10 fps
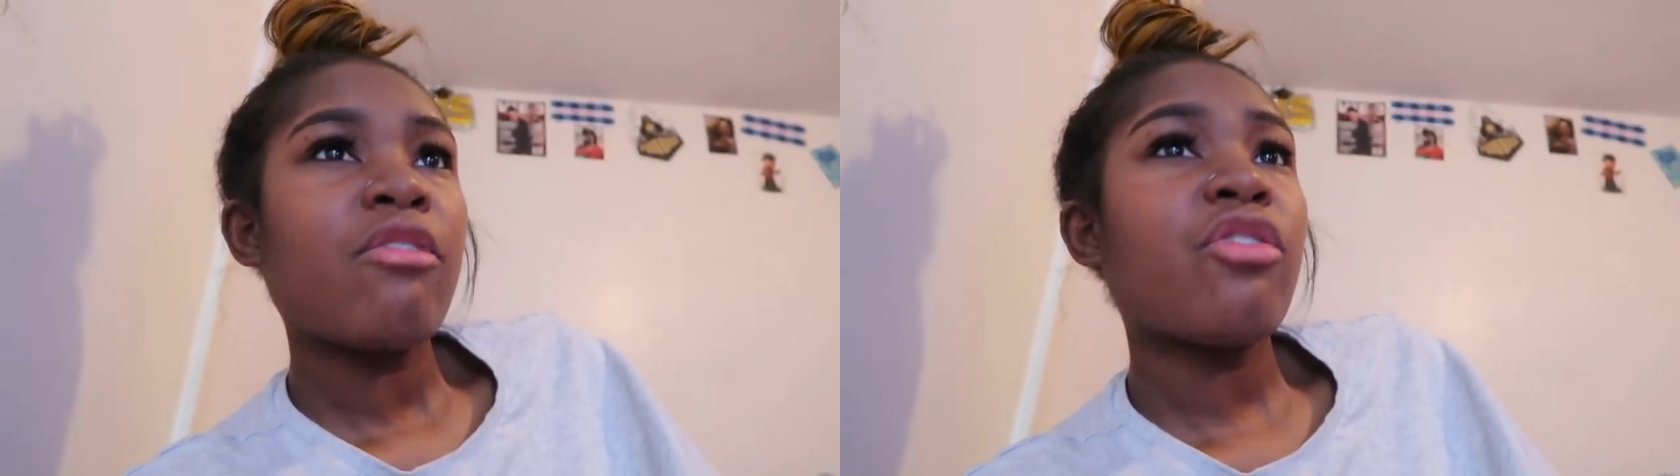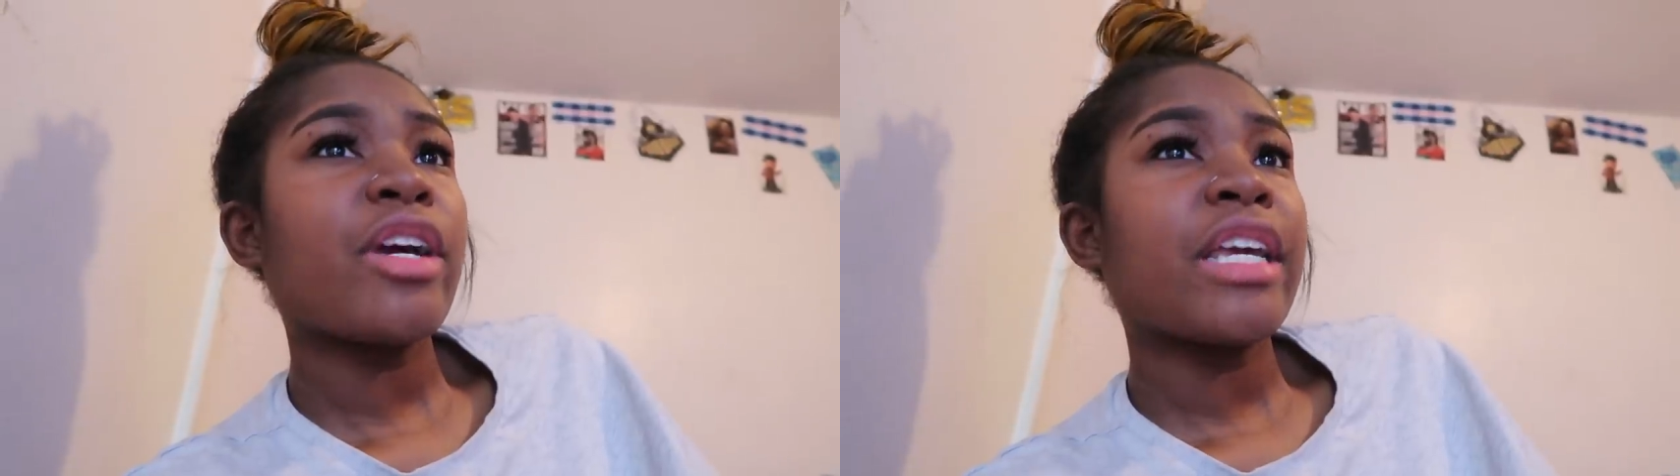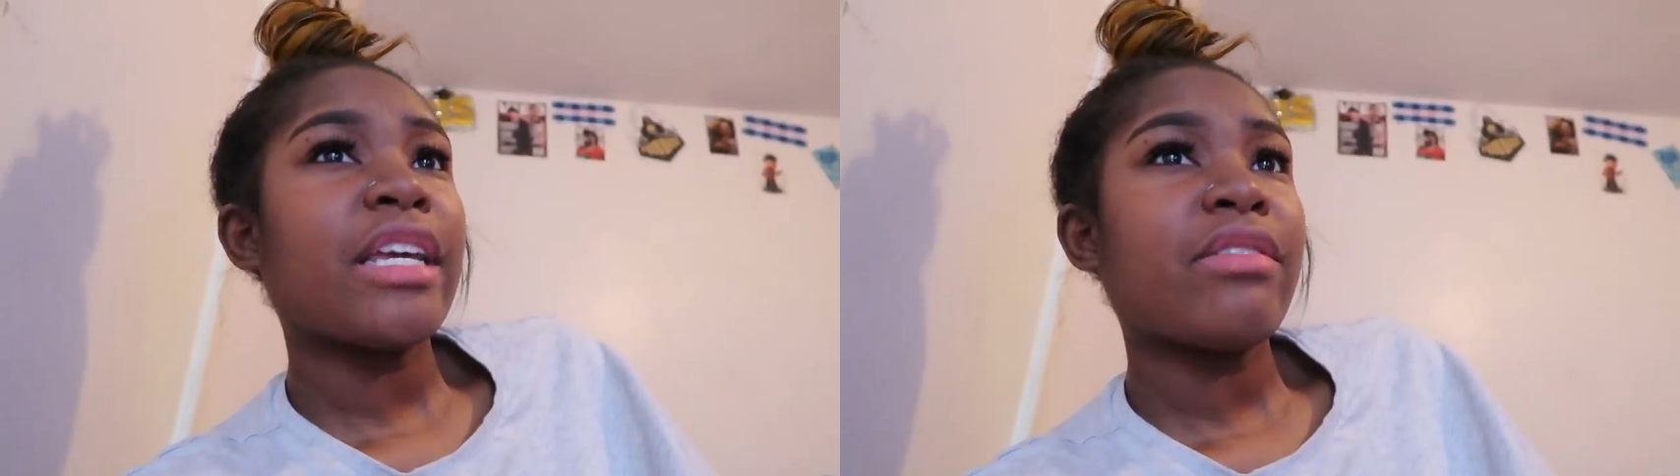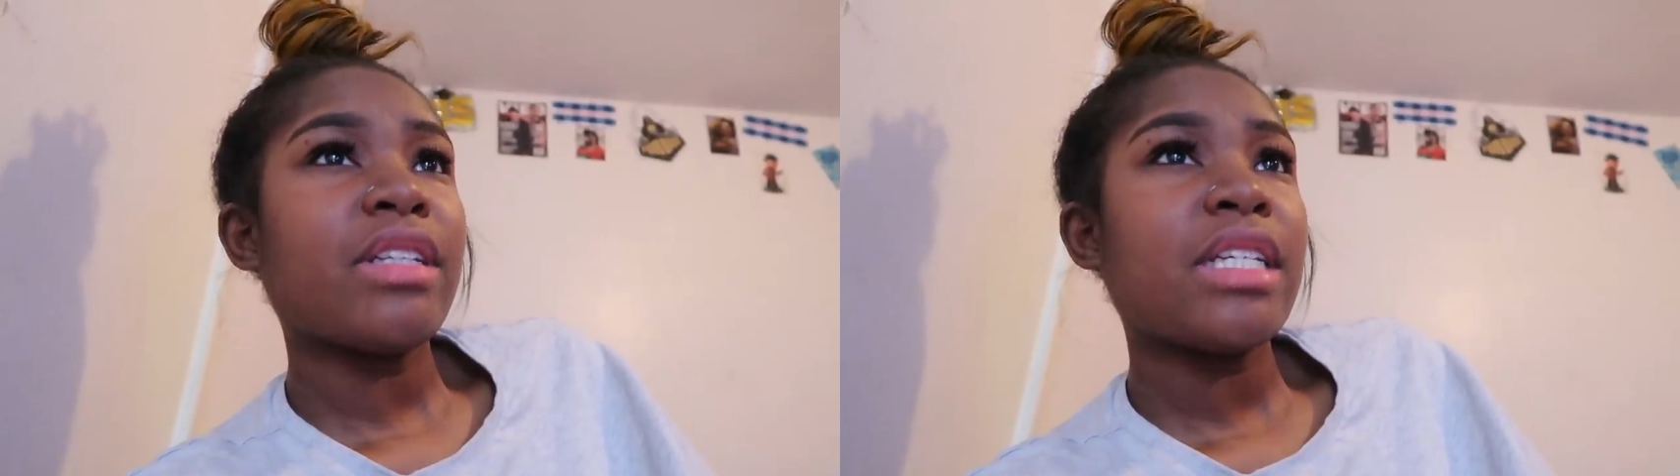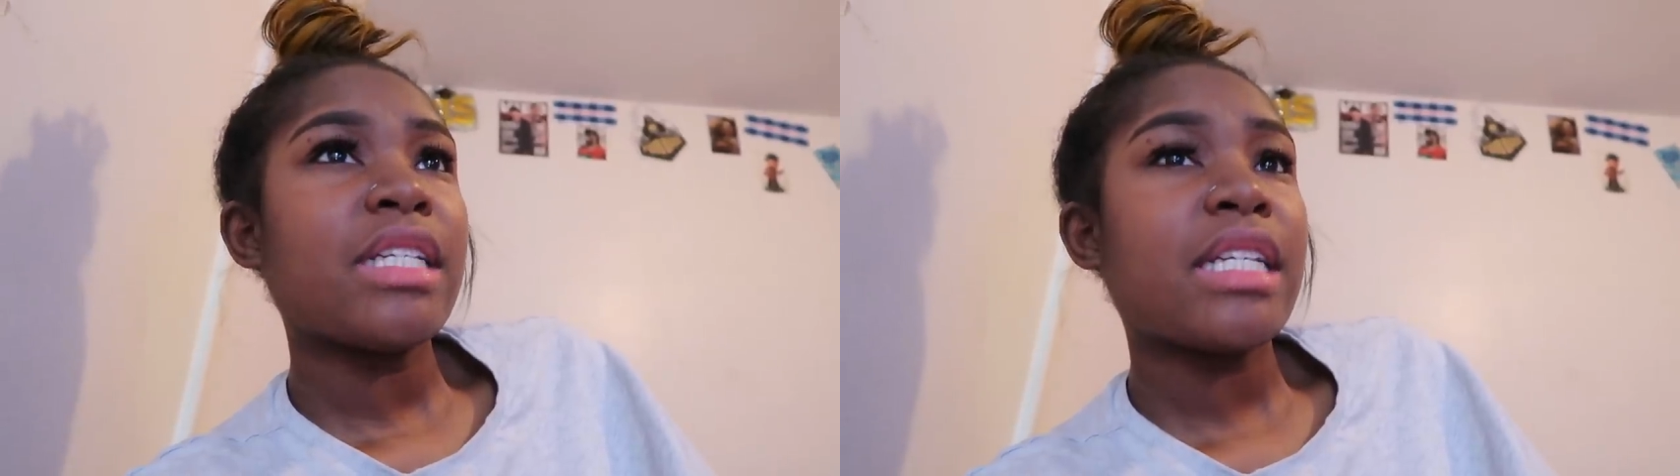
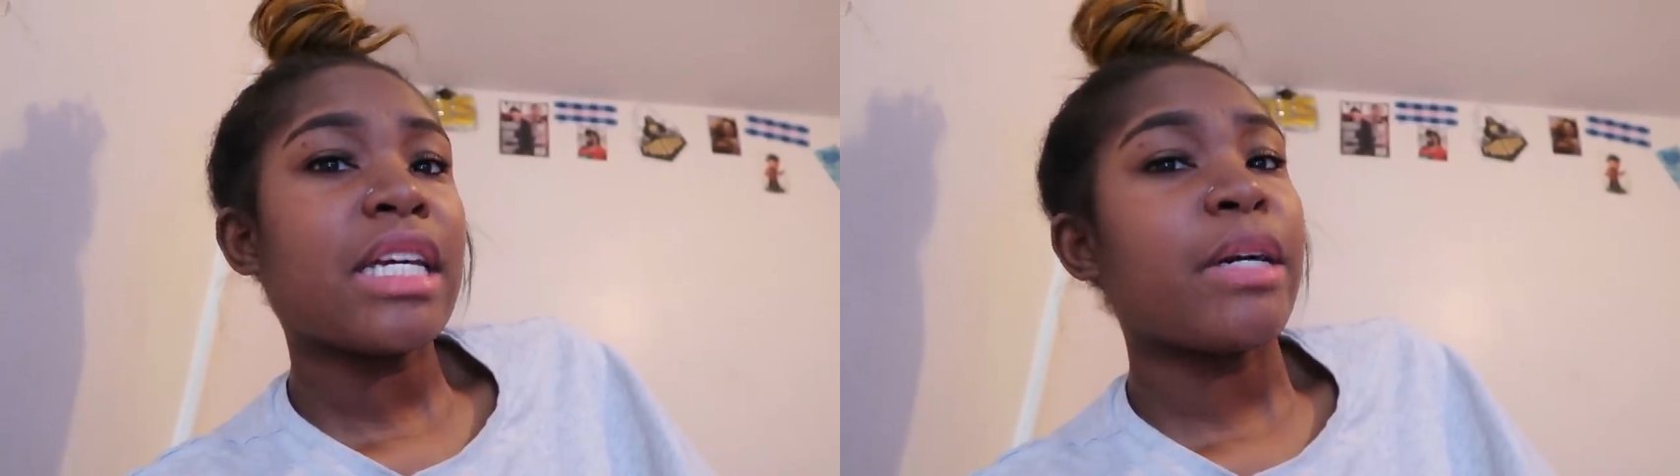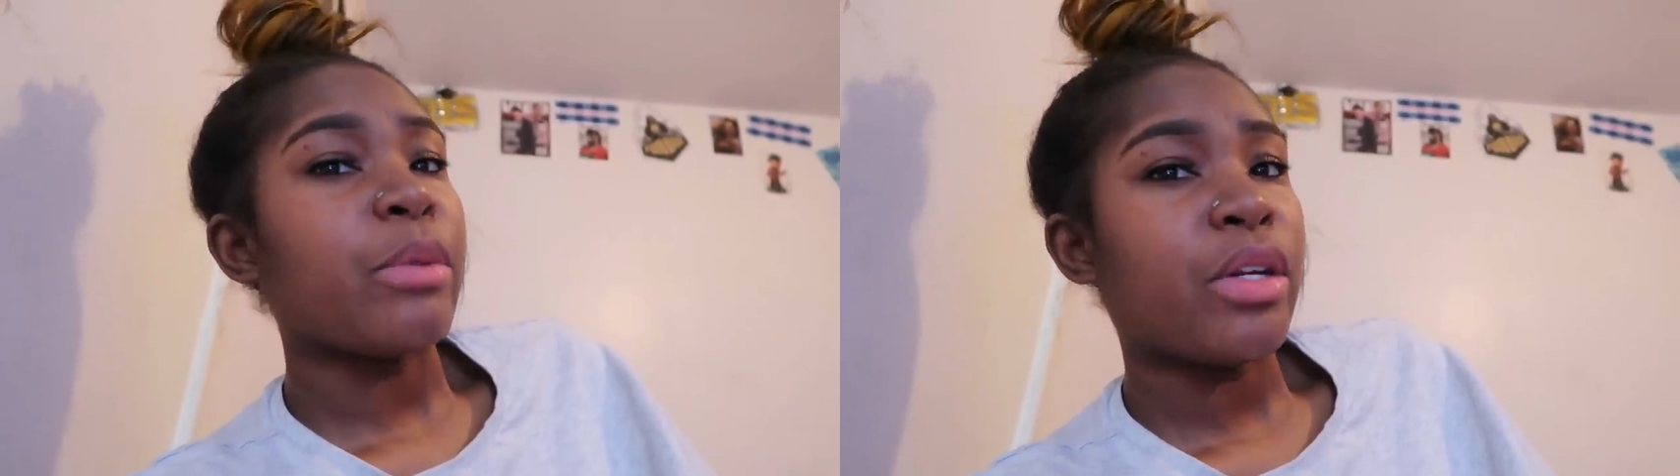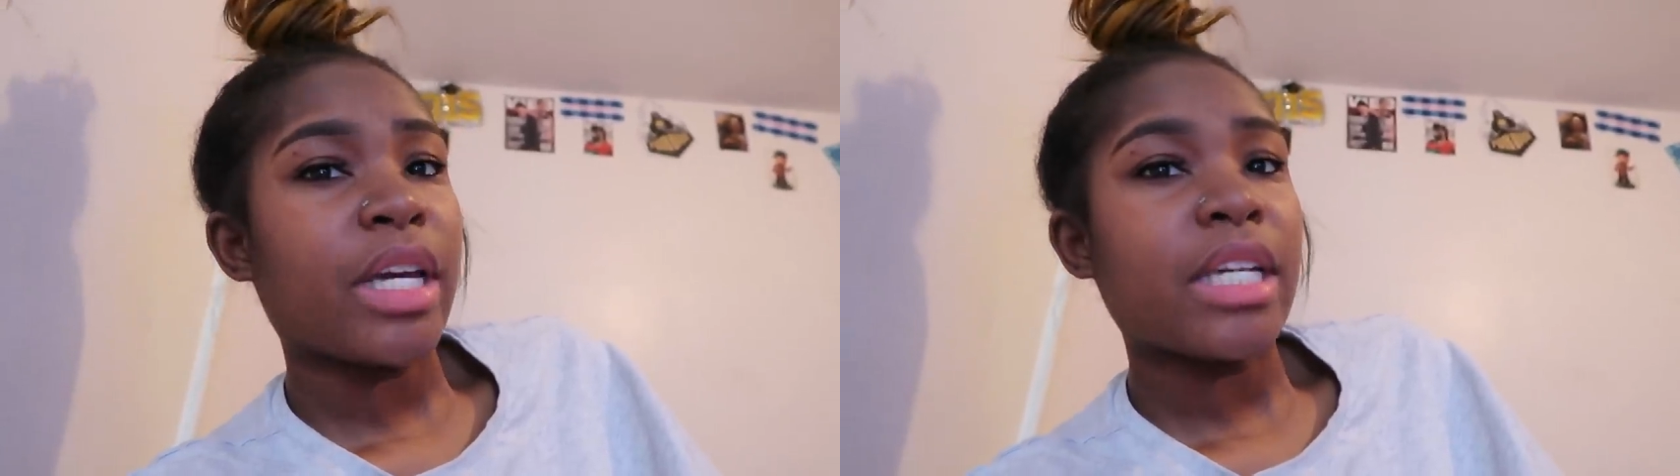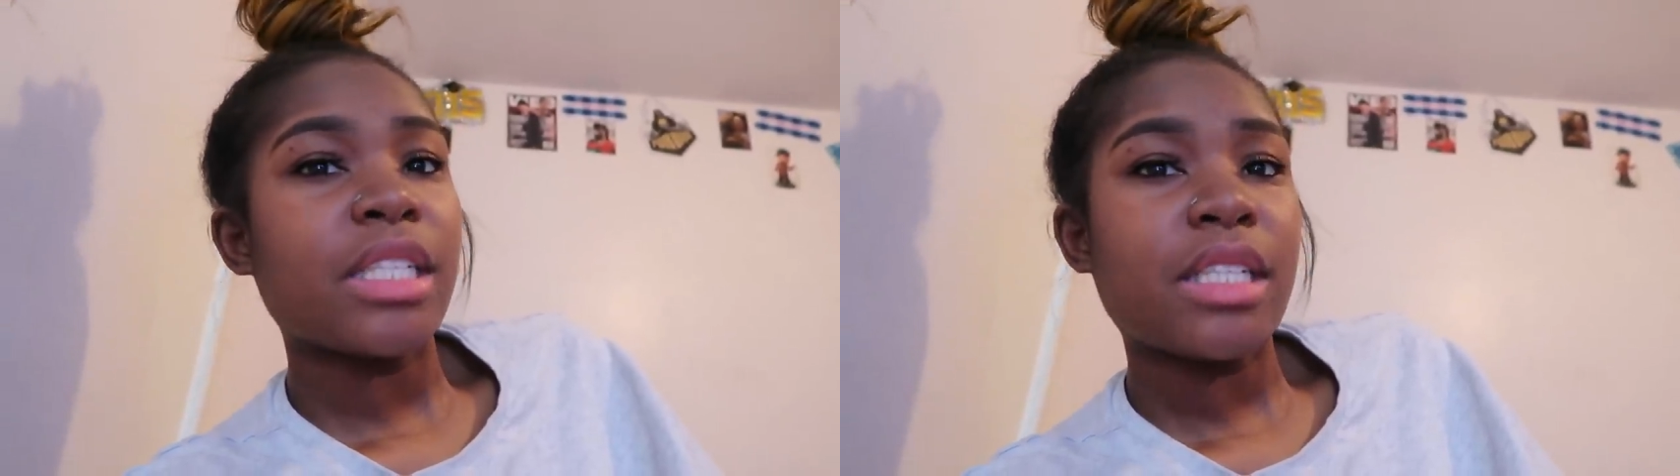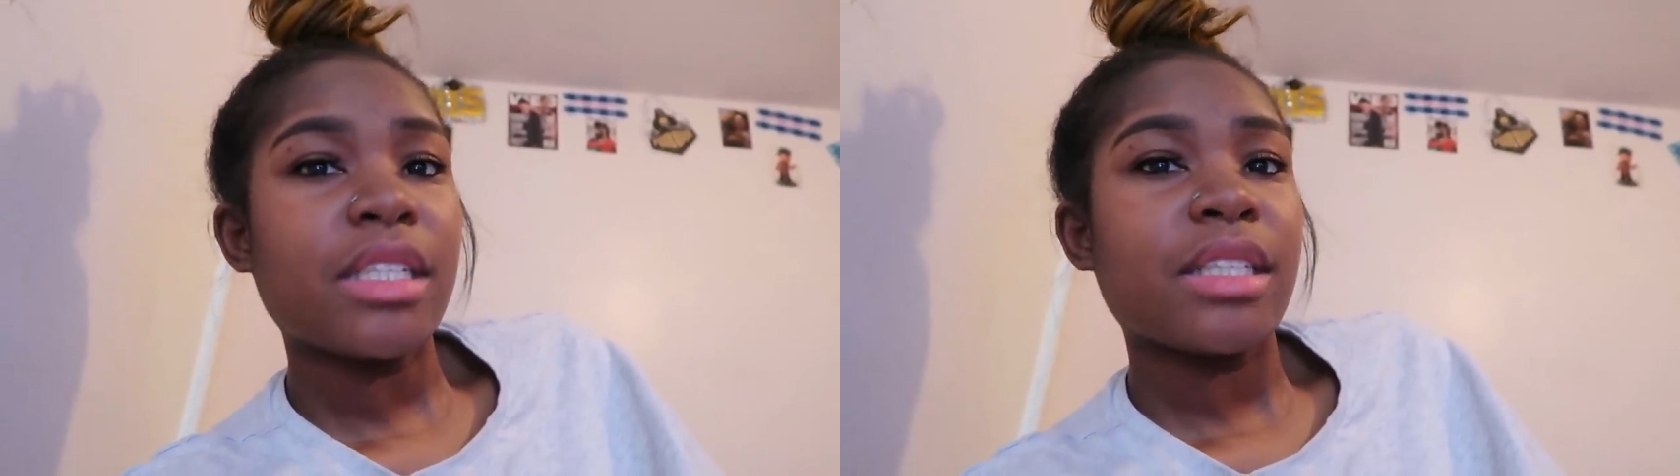forgiveness and
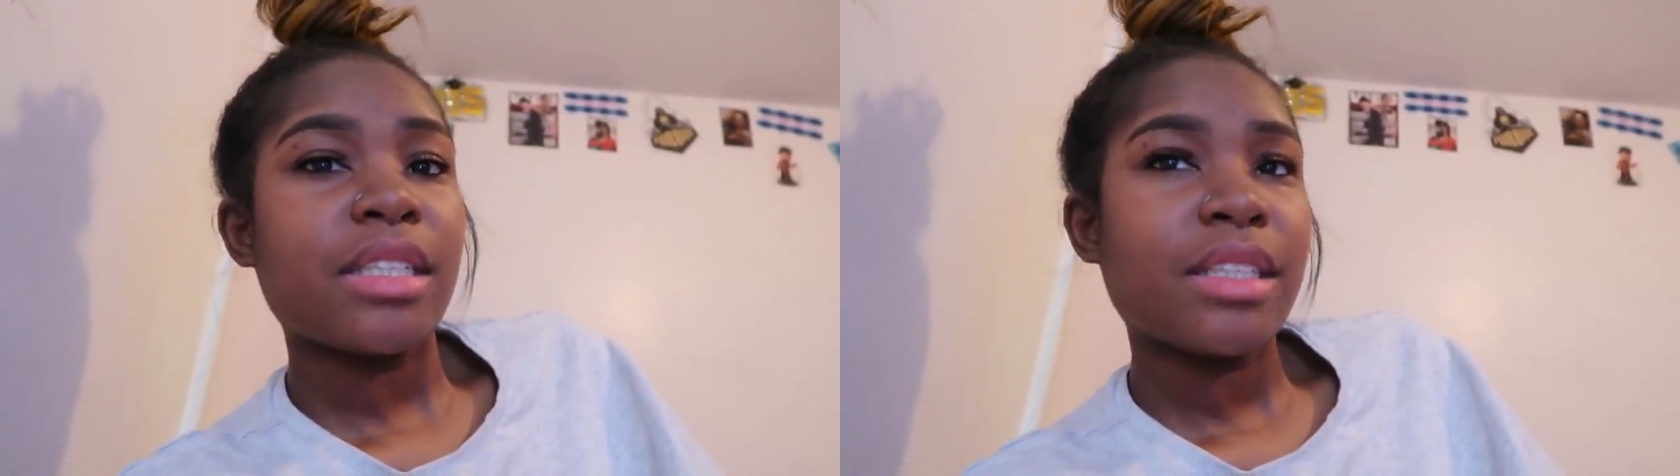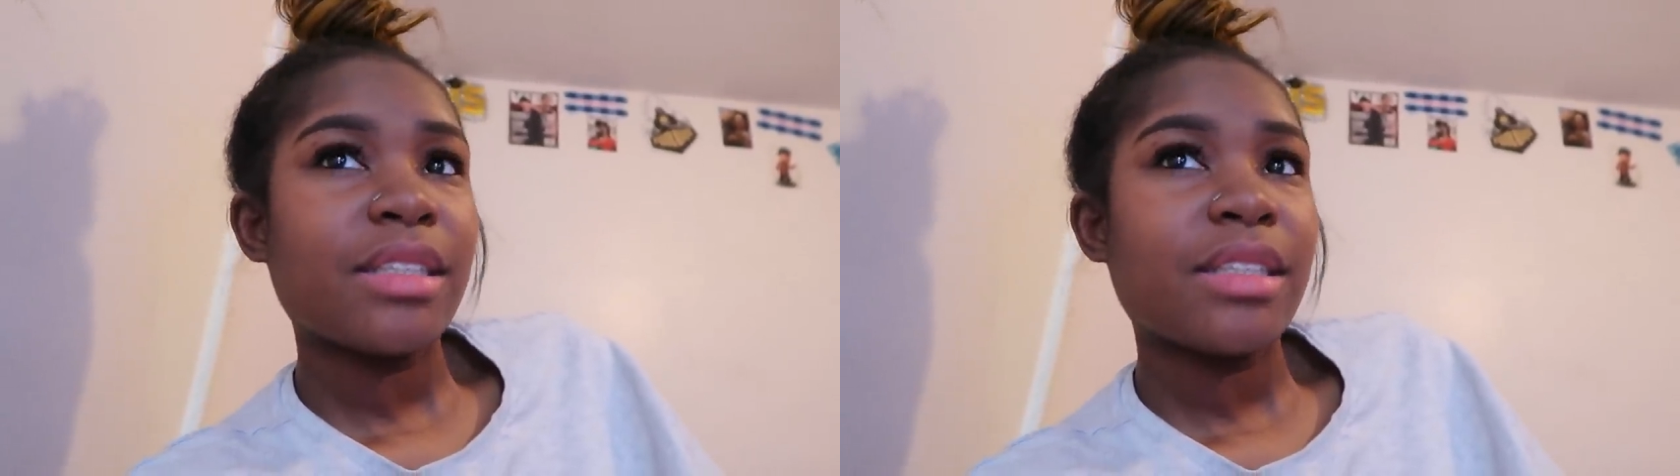communication.